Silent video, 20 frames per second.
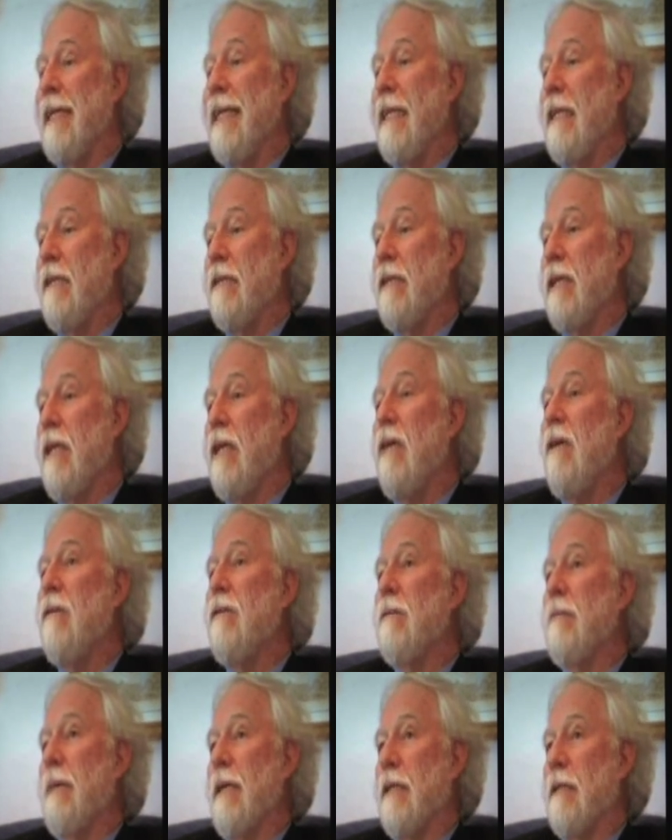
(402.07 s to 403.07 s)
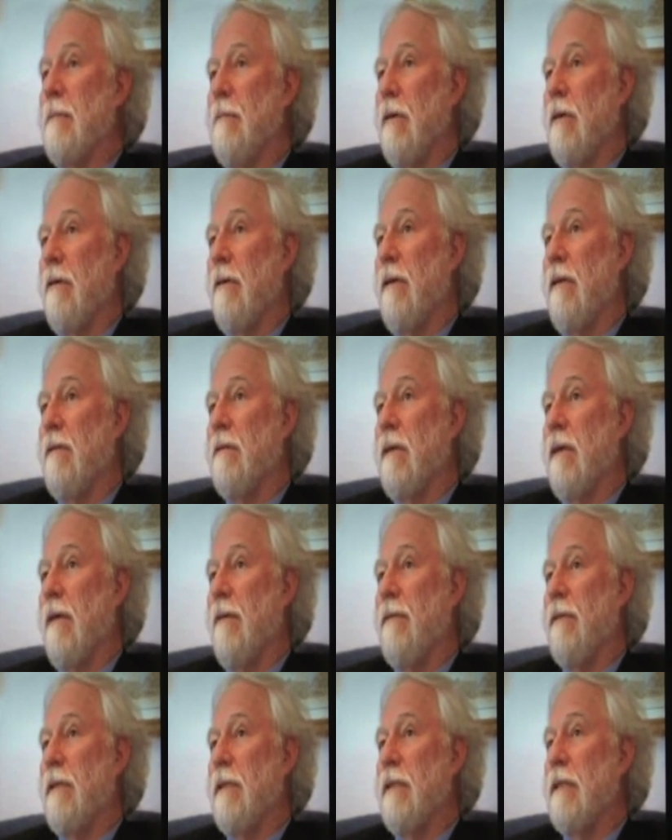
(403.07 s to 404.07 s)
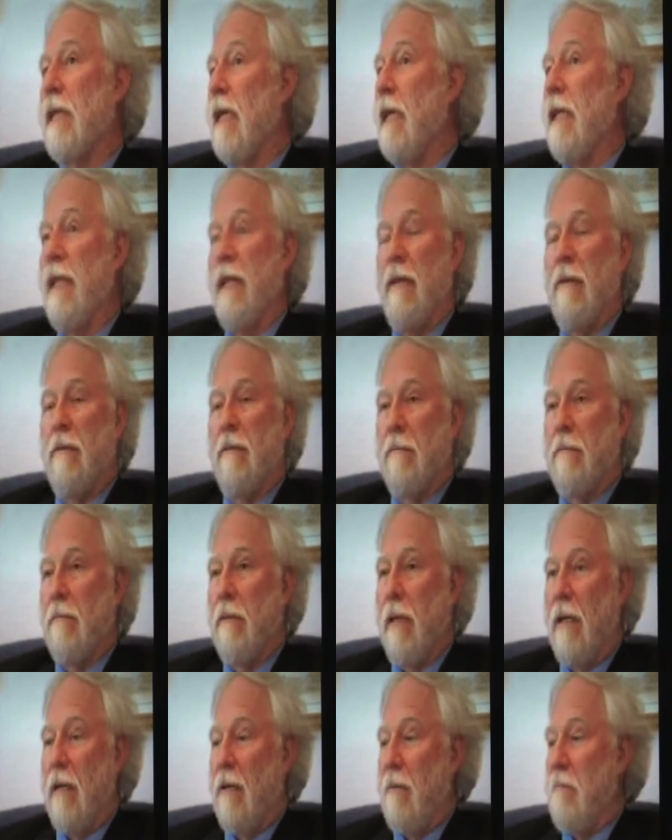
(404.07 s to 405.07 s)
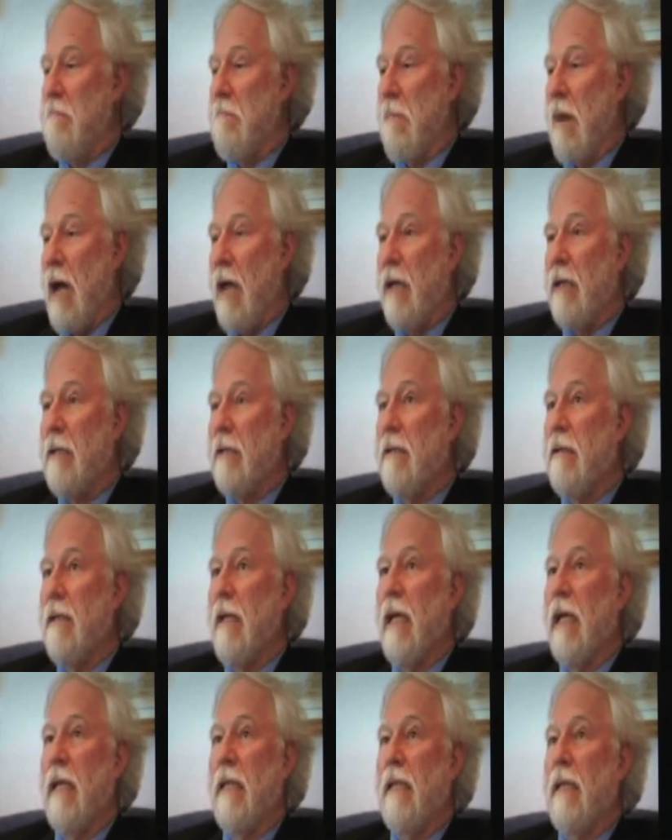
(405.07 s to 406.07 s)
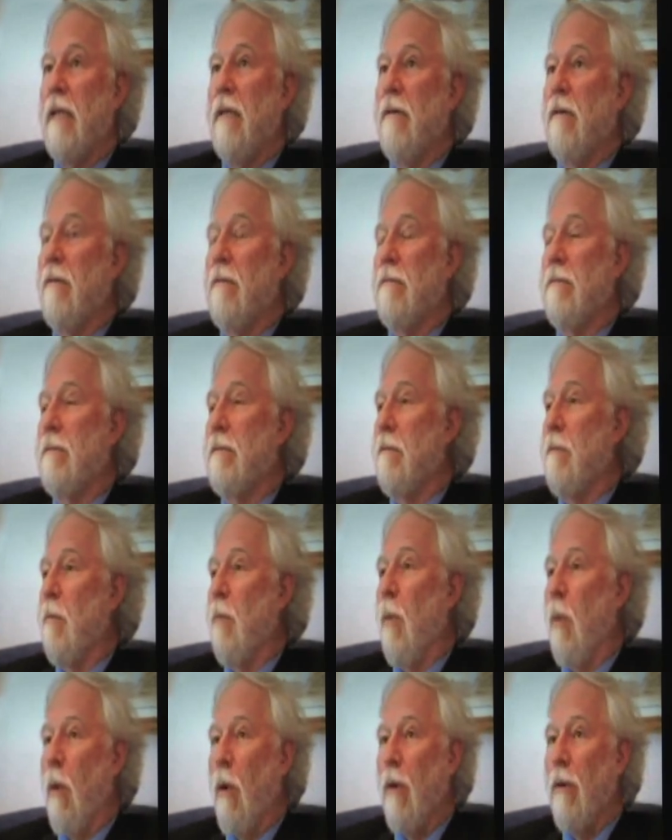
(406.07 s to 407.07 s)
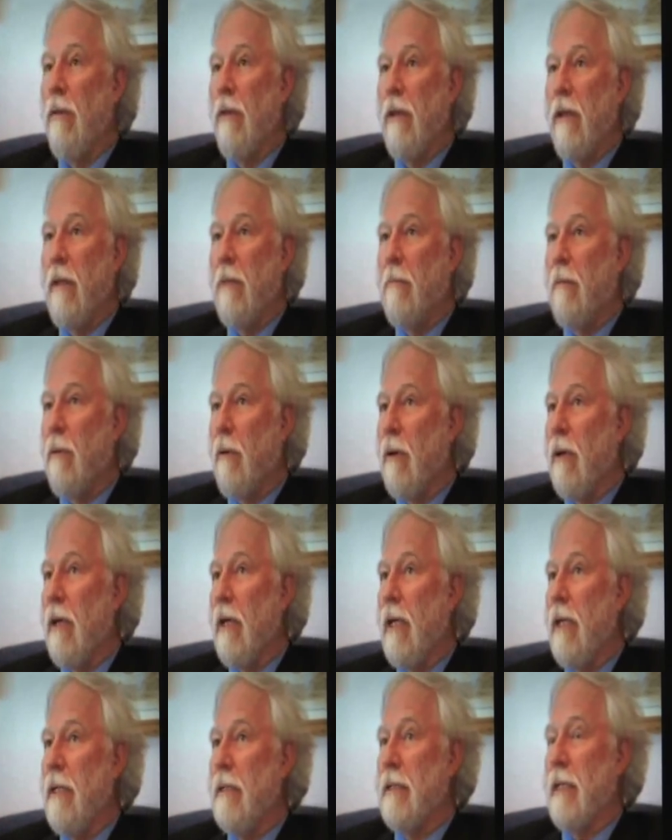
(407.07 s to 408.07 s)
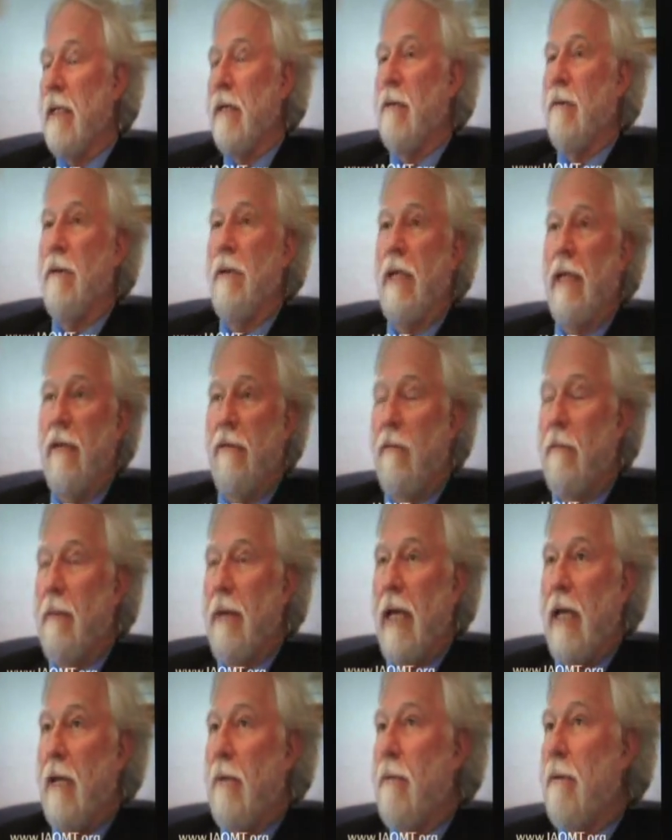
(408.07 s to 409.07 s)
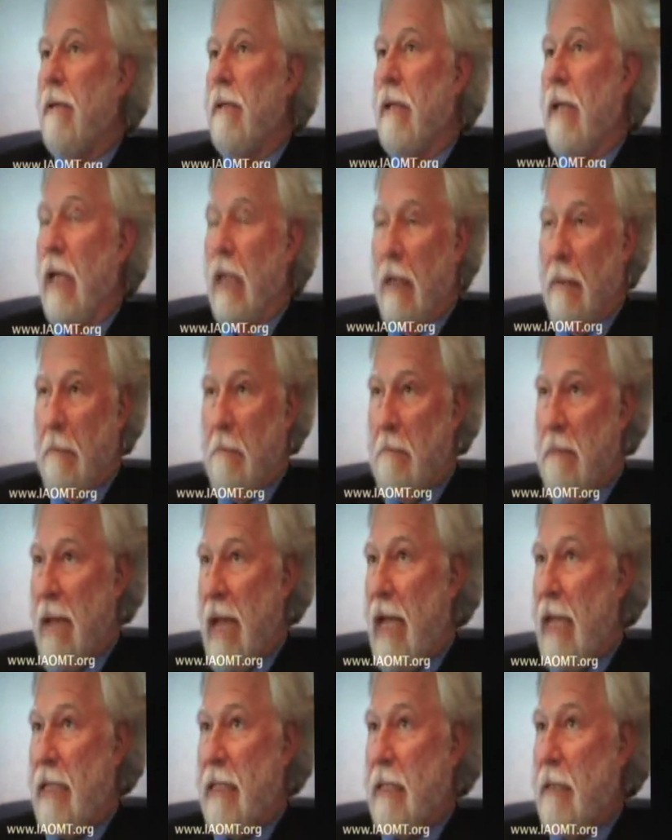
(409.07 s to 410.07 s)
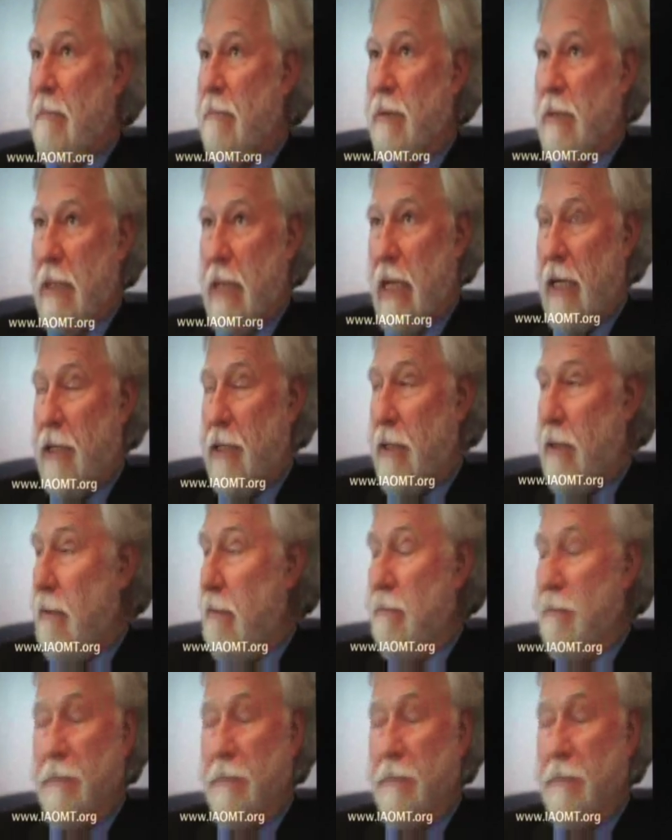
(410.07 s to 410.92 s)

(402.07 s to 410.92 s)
There's huge amounts of mercury in those offices. They don't monitor that. They don't warn the employees. They don't give them adequate mask and protection.